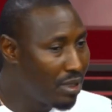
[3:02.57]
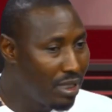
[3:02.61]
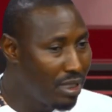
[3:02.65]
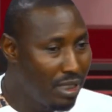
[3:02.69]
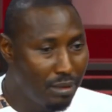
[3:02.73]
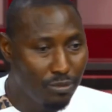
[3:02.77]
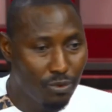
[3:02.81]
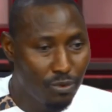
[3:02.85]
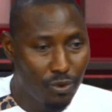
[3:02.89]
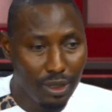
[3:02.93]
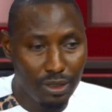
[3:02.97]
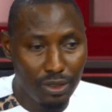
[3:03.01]

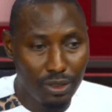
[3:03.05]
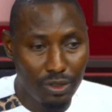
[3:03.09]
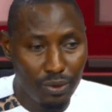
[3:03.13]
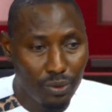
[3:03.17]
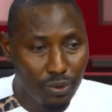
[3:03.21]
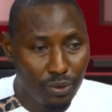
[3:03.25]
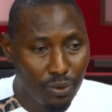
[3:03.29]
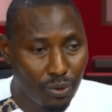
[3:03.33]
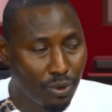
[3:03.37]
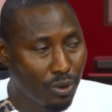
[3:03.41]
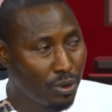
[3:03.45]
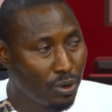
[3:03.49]
him, want
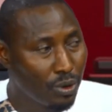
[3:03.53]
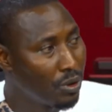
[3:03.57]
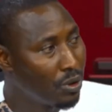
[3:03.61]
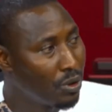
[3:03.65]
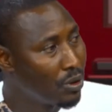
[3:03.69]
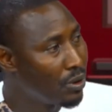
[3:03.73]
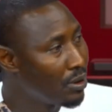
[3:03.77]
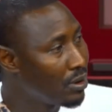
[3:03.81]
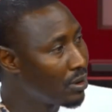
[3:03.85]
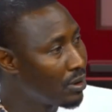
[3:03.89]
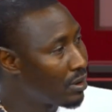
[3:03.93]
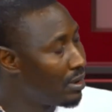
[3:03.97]
to
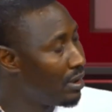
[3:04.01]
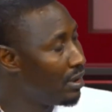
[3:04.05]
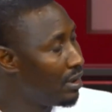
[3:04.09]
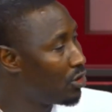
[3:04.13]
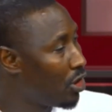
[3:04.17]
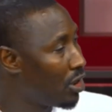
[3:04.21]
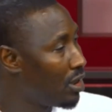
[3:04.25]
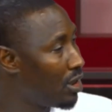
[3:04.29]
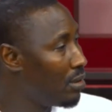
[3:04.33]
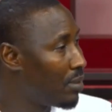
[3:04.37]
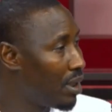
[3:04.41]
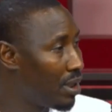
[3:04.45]
snitch
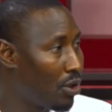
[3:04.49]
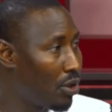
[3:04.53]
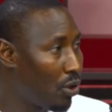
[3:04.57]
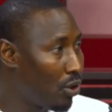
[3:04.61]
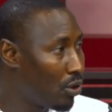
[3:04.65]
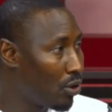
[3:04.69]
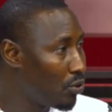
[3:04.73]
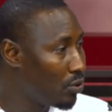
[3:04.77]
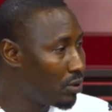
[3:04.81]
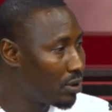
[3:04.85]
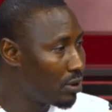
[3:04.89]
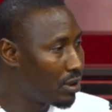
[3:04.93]
on him and
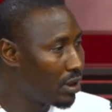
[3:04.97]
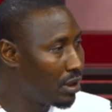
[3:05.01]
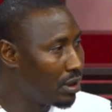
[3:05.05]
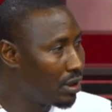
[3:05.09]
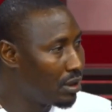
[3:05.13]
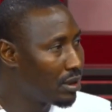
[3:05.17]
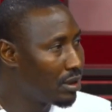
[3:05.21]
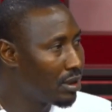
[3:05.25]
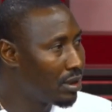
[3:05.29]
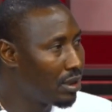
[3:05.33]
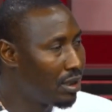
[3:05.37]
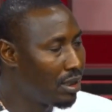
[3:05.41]
all those
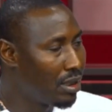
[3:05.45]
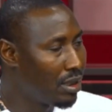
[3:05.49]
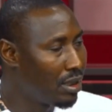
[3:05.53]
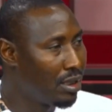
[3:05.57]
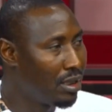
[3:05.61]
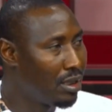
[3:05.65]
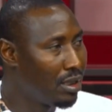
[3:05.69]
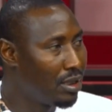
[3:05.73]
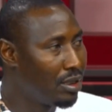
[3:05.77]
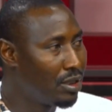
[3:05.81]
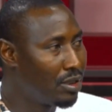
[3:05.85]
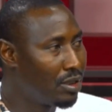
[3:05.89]
things.
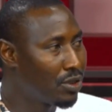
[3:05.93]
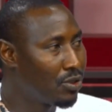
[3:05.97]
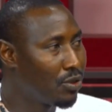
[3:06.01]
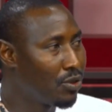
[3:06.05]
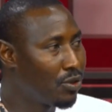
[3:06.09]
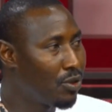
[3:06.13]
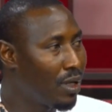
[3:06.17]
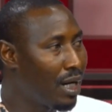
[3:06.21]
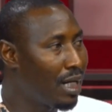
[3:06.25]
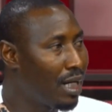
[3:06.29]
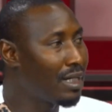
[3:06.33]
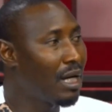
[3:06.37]

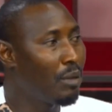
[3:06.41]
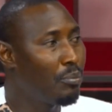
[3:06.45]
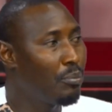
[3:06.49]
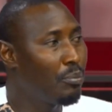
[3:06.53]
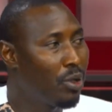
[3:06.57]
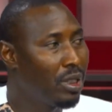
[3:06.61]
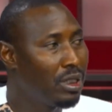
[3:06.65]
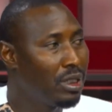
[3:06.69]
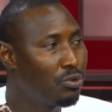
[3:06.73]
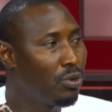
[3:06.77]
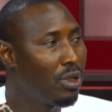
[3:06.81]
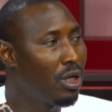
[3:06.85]
So at that
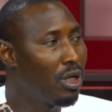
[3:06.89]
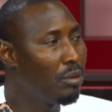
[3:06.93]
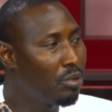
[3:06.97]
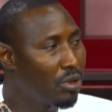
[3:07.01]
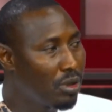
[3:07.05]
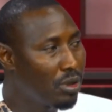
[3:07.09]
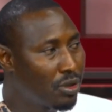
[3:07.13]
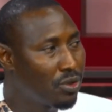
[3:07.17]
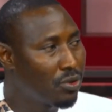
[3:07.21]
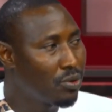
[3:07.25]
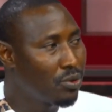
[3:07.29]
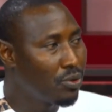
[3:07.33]
point, we were
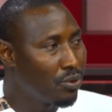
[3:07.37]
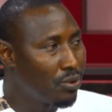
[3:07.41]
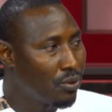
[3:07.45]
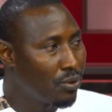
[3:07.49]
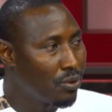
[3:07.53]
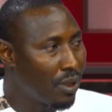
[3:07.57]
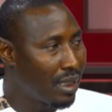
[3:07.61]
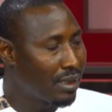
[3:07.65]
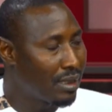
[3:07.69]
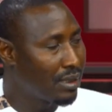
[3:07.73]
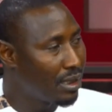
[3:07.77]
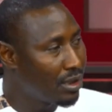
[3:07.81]
able
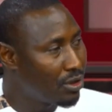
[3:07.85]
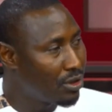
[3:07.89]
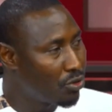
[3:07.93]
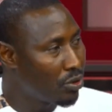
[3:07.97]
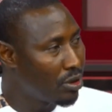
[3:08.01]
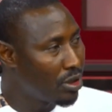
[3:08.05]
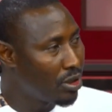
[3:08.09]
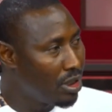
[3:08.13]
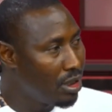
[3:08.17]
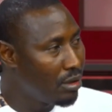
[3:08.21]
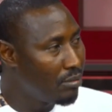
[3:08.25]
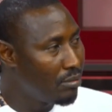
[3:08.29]
to attend to
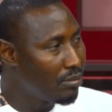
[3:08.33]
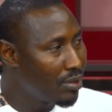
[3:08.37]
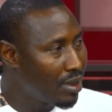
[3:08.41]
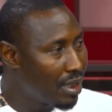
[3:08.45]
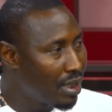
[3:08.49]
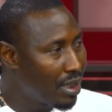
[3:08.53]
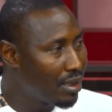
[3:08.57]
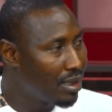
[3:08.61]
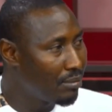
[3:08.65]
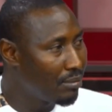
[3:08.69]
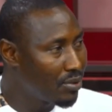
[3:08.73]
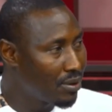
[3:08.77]
him,
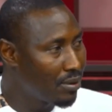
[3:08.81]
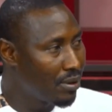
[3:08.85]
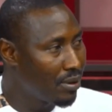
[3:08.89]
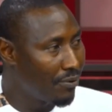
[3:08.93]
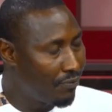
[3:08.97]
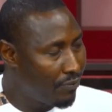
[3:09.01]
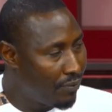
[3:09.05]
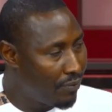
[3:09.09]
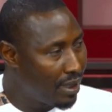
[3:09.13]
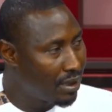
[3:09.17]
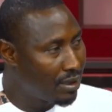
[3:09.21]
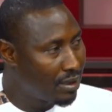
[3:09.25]
get him
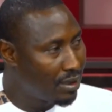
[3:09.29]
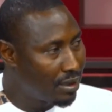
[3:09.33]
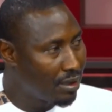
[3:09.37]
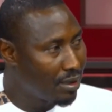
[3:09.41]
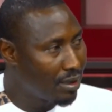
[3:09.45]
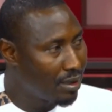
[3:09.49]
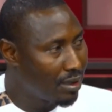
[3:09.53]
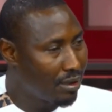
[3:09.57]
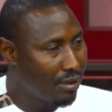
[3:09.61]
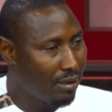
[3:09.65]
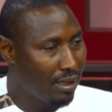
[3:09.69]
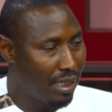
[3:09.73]
fixed,
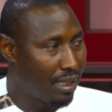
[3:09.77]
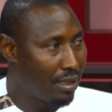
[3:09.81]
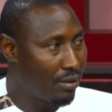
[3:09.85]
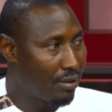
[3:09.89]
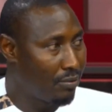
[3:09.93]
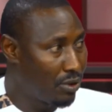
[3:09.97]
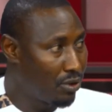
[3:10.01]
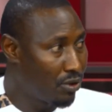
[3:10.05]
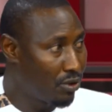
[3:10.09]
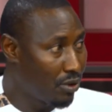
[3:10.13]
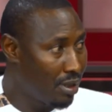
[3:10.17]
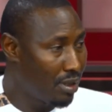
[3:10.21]
like
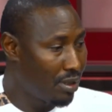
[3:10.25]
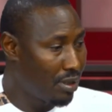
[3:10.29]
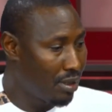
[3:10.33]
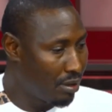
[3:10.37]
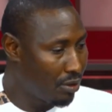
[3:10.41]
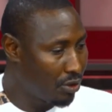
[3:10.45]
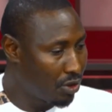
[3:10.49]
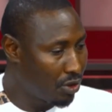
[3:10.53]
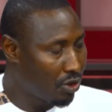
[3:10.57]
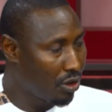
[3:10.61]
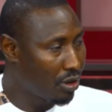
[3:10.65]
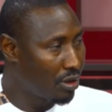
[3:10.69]
we sought
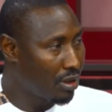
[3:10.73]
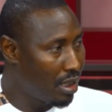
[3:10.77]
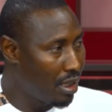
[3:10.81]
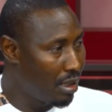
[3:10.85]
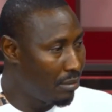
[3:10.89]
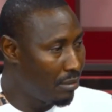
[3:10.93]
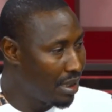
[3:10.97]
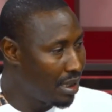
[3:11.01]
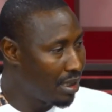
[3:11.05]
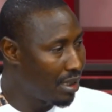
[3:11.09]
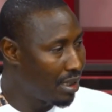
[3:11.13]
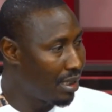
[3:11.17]

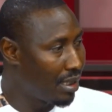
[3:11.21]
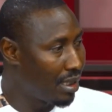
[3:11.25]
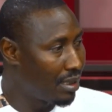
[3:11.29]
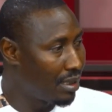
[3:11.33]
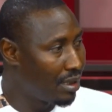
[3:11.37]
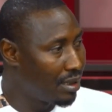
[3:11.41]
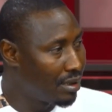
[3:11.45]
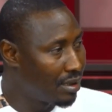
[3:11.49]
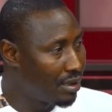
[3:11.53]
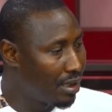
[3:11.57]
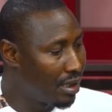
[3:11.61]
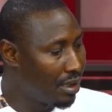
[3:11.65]
medical
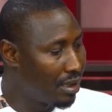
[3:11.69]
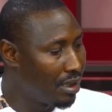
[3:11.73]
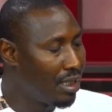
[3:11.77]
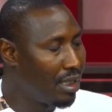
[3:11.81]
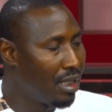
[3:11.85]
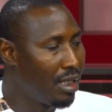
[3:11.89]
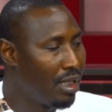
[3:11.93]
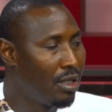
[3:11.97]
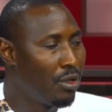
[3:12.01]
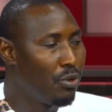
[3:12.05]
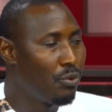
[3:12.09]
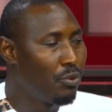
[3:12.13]
attention.
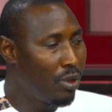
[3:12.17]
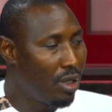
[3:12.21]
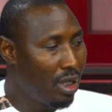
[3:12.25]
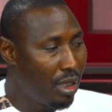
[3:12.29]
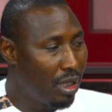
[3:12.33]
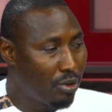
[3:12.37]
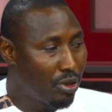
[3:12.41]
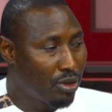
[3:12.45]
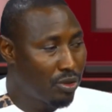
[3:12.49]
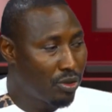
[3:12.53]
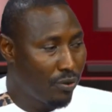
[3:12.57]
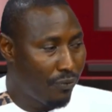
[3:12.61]
We were
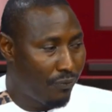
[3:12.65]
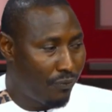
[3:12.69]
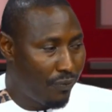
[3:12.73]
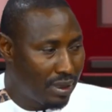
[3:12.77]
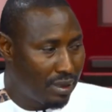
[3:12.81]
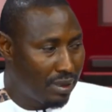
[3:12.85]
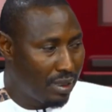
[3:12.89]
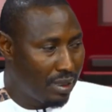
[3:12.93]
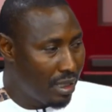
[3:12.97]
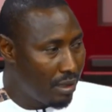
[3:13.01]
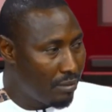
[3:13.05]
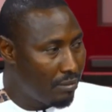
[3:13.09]
able to
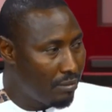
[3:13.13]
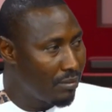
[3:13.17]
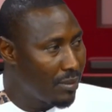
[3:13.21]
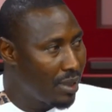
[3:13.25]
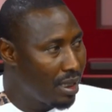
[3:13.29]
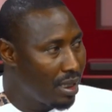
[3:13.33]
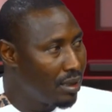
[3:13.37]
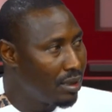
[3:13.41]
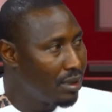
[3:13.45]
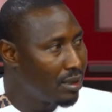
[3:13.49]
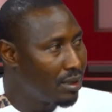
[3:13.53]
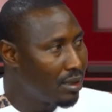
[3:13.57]
fix him,
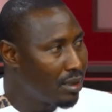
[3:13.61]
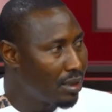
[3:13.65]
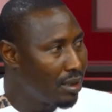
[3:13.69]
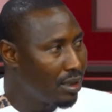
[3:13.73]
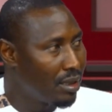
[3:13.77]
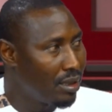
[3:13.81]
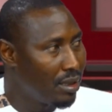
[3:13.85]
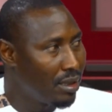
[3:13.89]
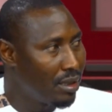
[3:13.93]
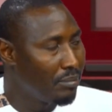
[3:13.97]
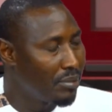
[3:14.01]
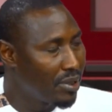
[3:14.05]
and
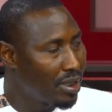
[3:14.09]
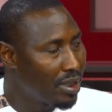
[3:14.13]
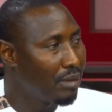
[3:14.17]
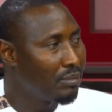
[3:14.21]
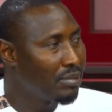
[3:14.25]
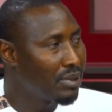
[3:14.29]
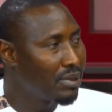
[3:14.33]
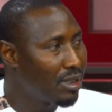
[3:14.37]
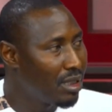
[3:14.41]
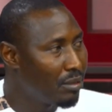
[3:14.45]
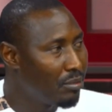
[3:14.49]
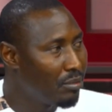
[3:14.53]
he
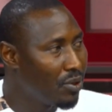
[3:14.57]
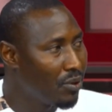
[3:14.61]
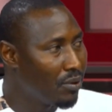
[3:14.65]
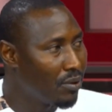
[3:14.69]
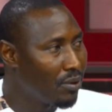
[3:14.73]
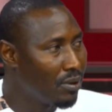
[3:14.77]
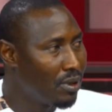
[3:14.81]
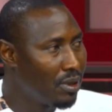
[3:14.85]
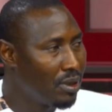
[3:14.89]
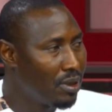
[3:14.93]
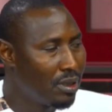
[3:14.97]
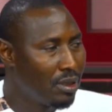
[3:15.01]
became stable.
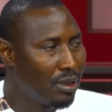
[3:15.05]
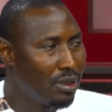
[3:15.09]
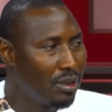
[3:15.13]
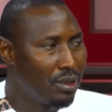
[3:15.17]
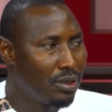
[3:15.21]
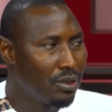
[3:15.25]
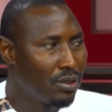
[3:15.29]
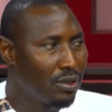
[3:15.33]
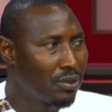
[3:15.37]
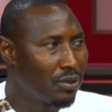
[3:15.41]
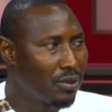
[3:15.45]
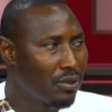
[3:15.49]

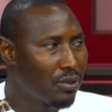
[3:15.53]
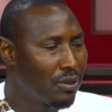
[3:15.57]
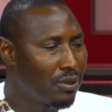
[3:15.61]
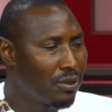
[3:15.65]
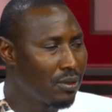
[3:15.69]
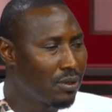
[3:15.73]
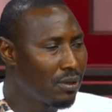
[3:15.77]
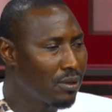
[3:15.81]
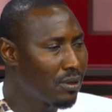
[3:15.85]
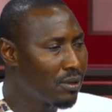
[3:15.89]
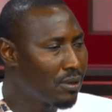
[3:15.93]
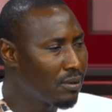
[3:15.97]

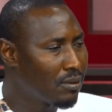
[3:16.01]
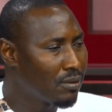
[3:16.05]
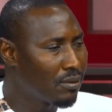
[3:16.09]
So